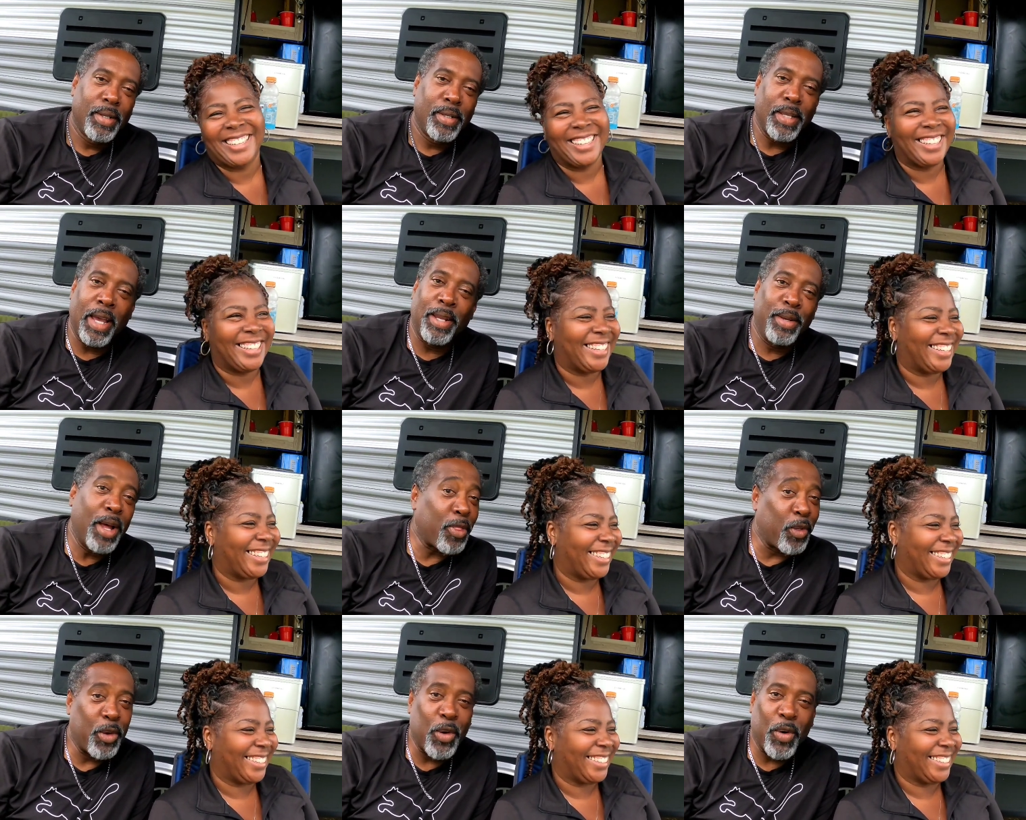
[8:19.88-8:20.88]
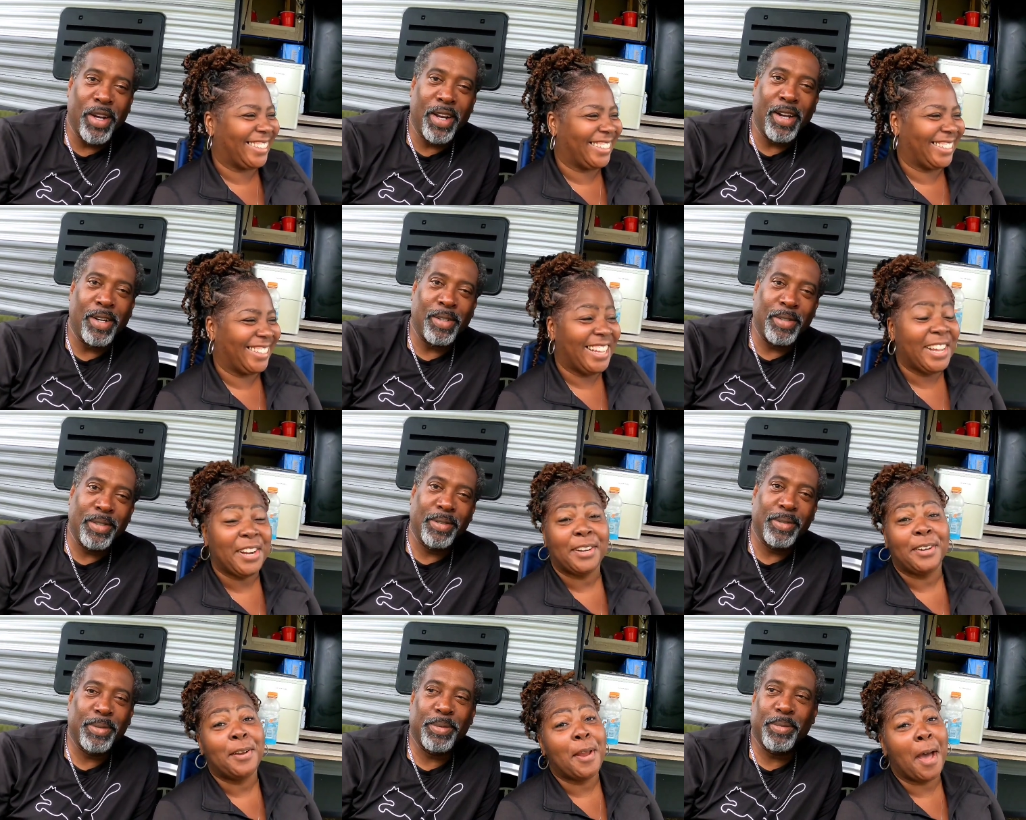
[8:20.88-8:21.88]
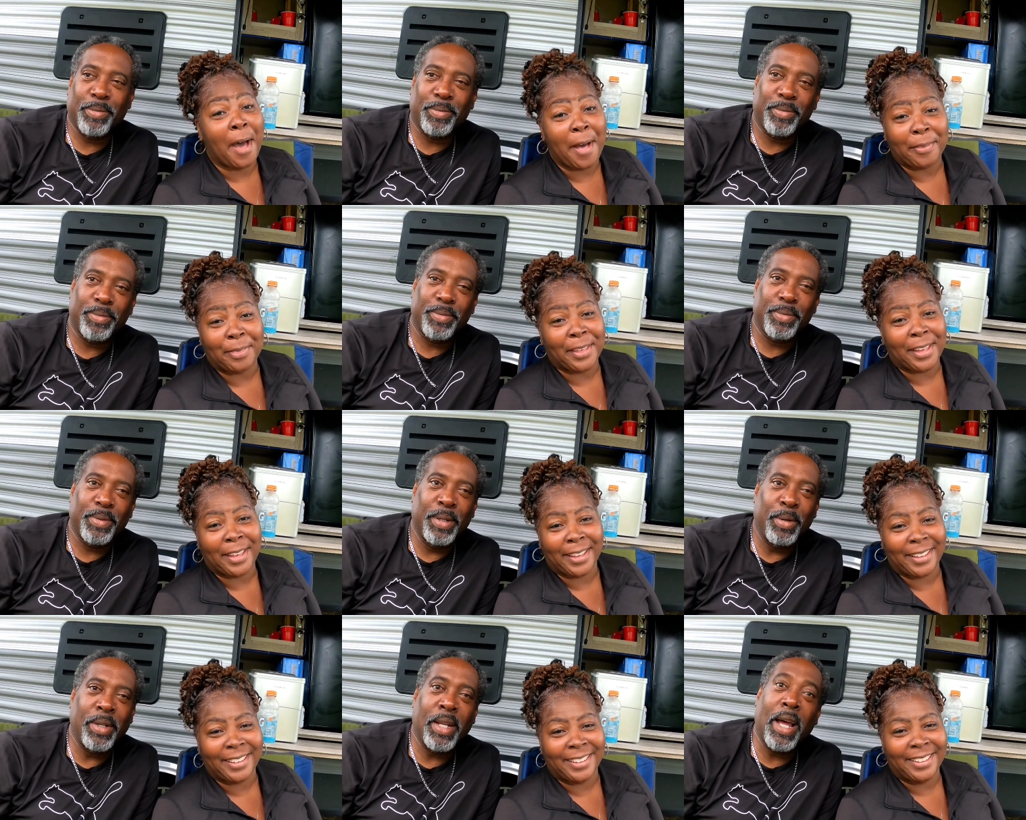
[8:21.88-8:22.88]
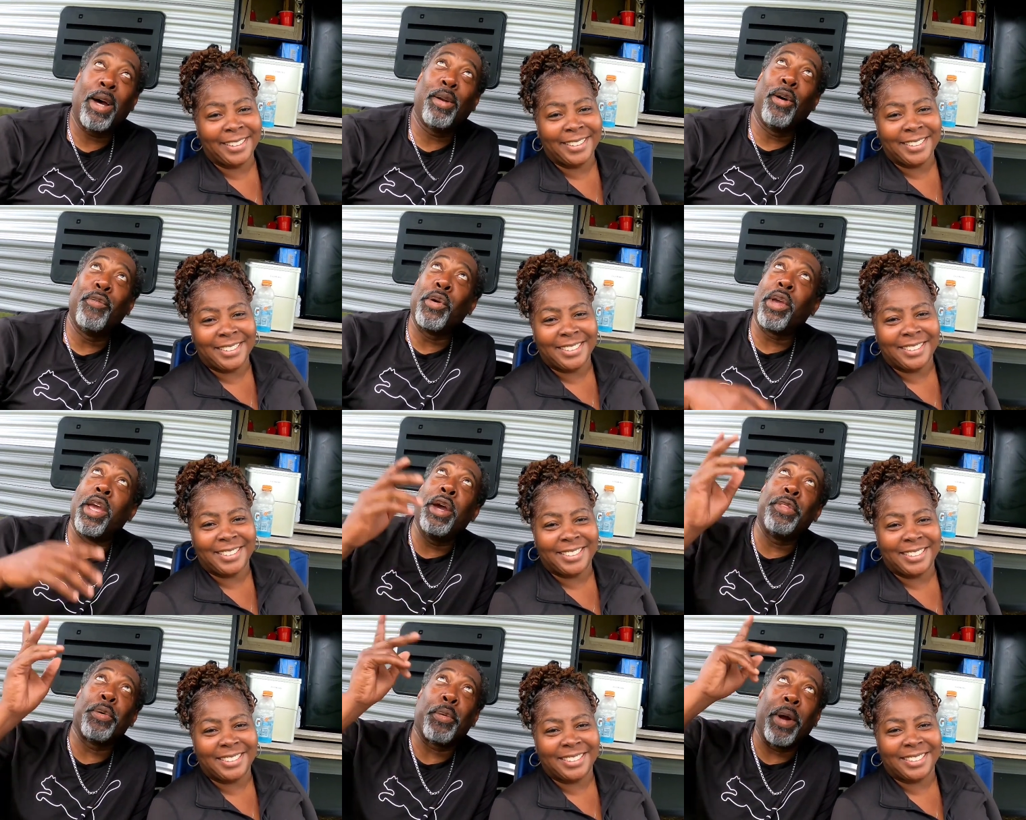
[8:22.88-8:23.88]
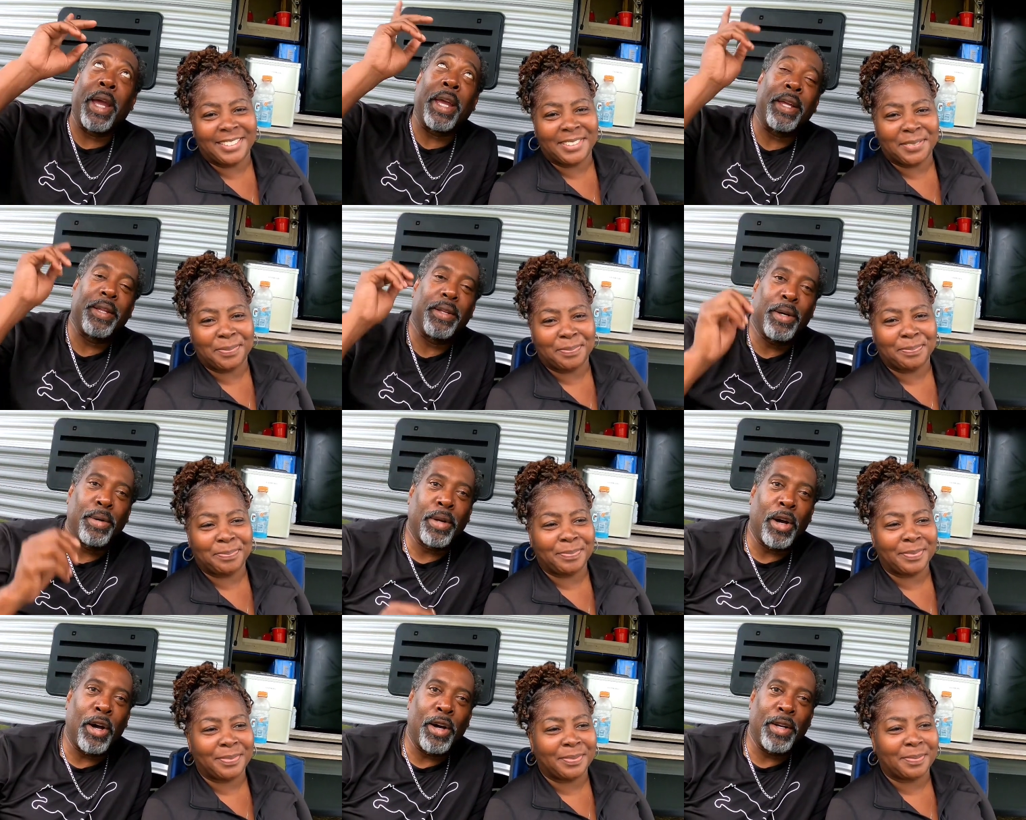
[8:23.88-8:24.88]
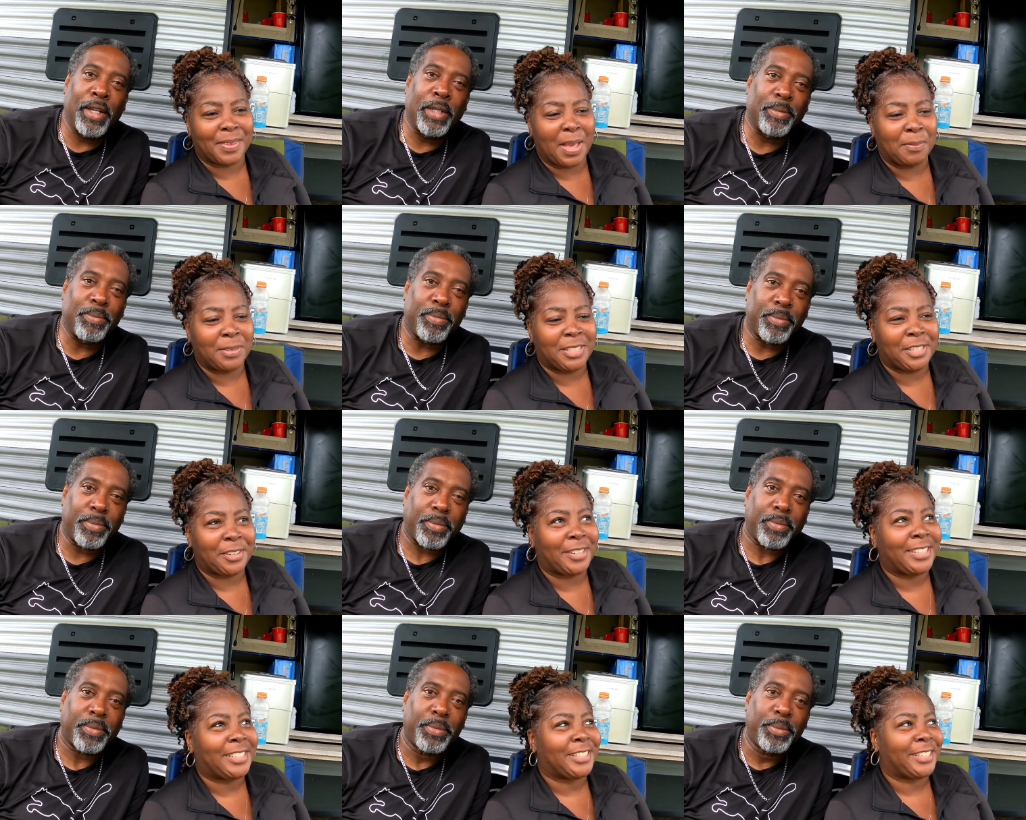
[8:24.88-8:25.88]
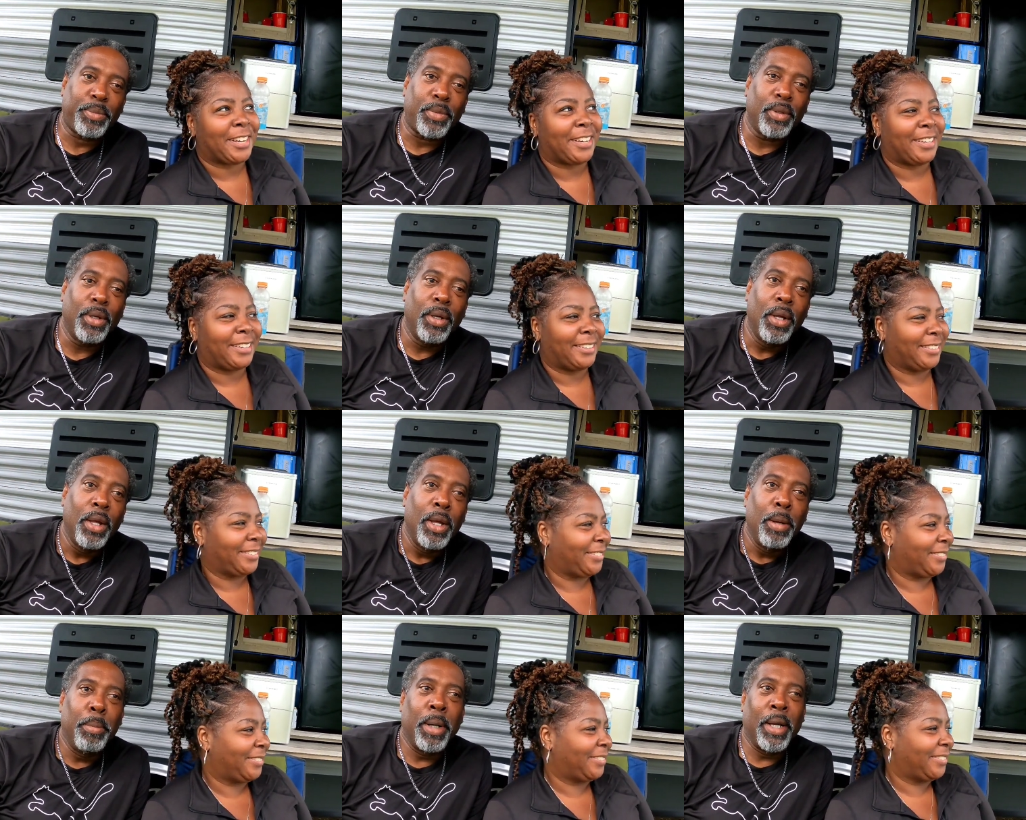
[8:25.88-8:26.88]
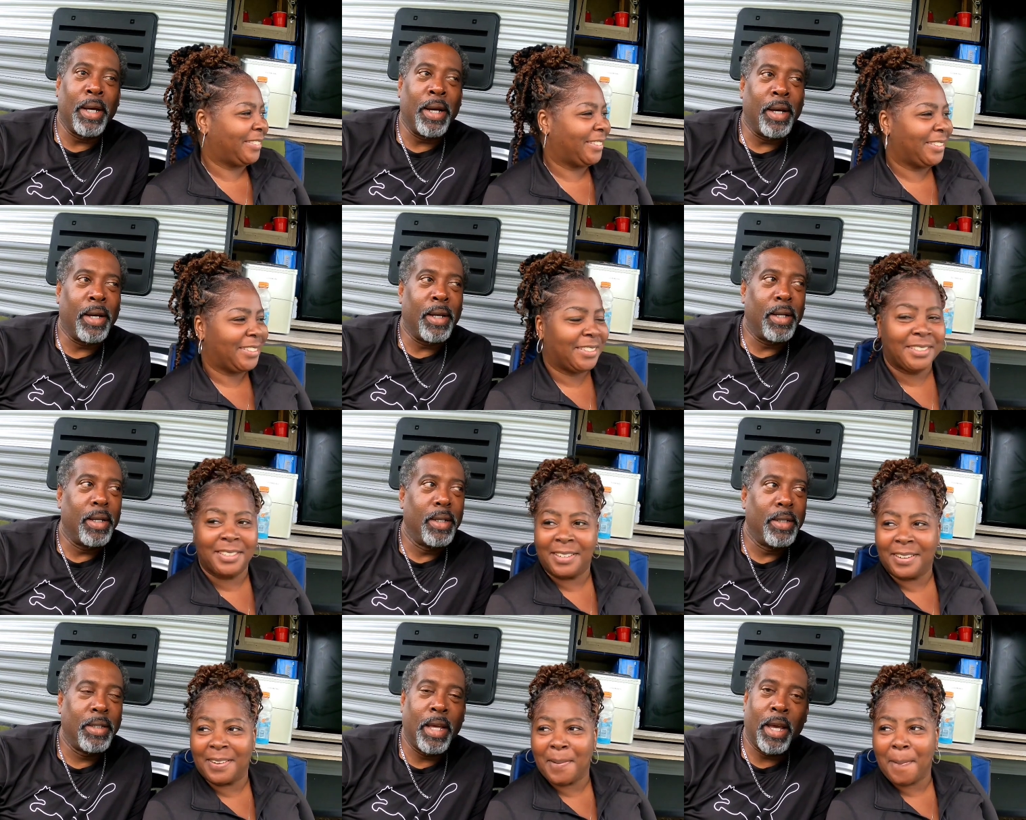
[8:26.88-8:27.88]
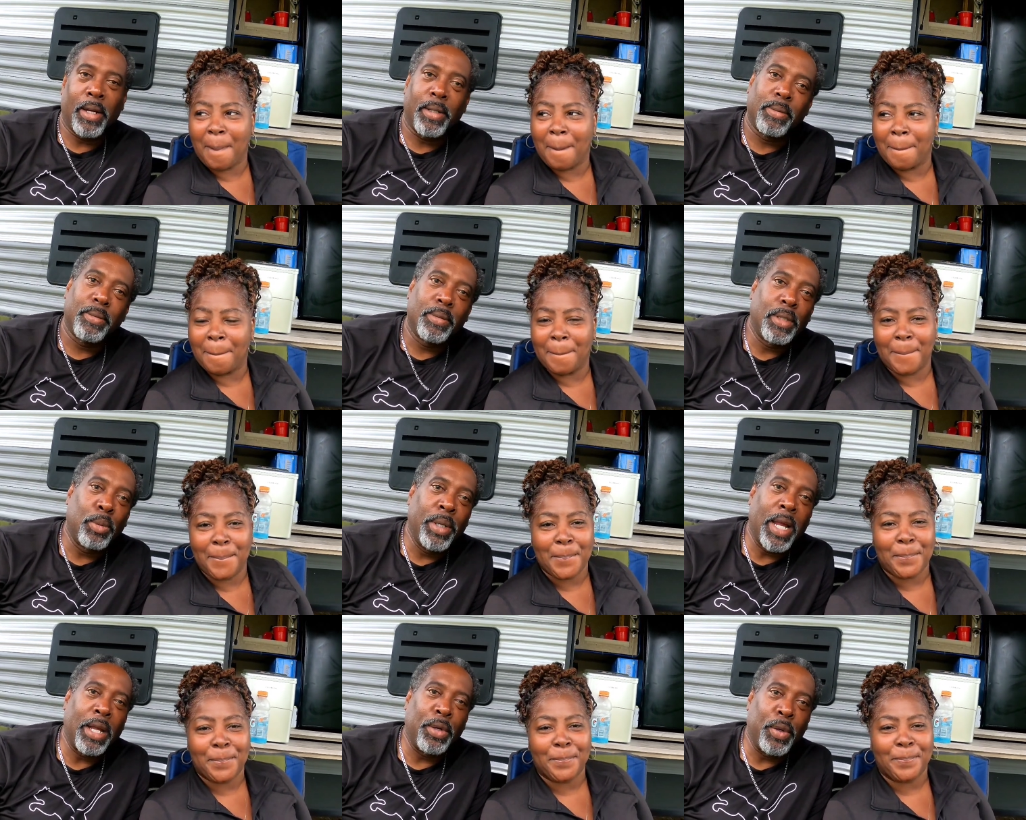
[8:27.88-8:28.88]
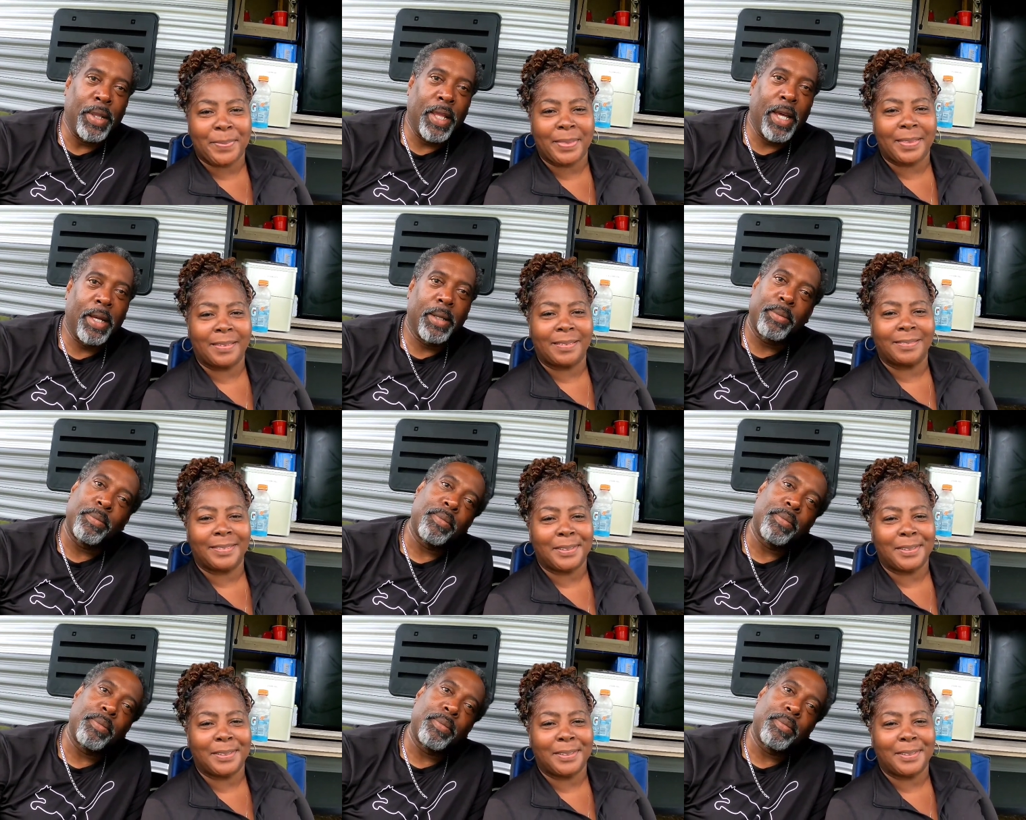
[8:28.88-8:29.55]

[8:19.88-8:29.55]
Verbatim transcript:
Speaker 1: Cause there ain't nothing going on. Nothing. I don't know if you can hear the rain mm-hmm. on the awning.
Speaker 2: I'm gonna show it to y'all.
Speaker 1: But uh, yeah. So we're not doing that.